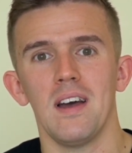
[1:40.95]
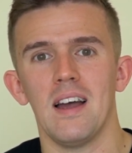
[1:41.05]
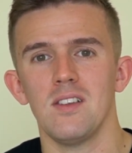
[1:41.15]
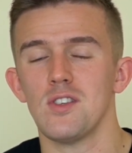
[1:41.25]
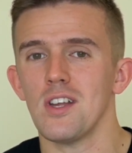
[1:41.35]

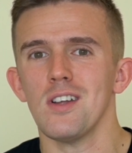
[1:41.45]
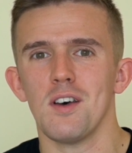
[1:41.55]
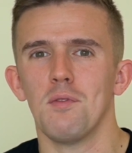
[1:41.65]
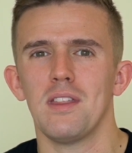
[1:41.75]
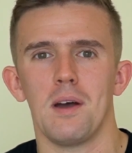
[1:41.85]
and to start
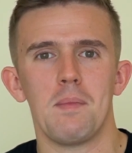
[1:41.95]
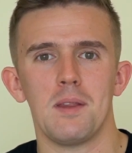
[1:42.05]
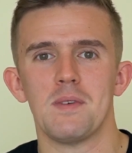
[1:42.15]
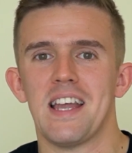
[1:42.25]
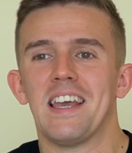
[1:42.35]
off with, I made
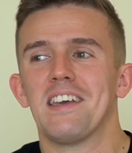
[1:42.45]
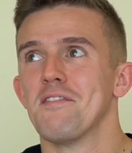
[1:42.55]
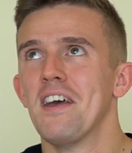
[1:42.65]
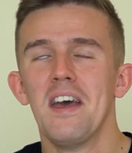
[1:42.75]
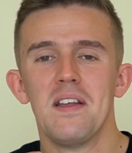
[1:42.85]
the mistake
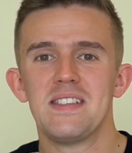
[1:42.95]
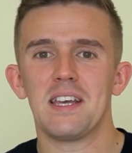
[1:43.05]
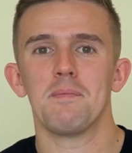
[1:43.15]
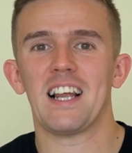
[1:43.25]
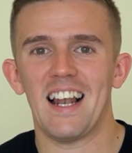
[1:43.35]
of
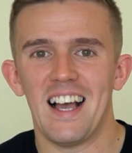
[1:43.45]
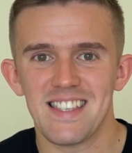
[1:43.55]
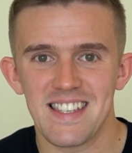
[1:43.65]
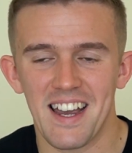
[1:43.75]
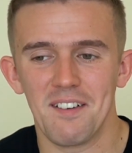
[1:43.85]
taking my
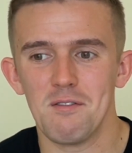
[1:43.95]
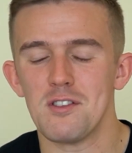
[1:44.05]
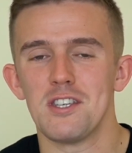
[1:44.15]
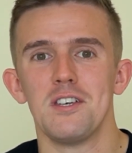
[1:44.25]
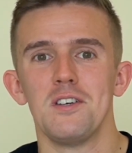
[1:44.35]
class down
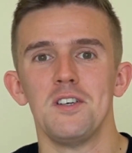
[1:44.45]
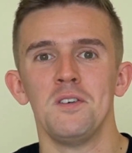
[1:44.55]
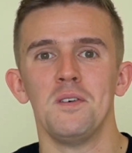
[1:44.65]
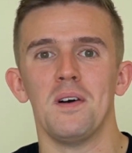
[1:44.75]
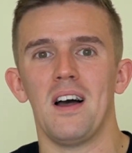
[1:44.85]

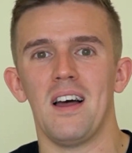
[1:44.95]
to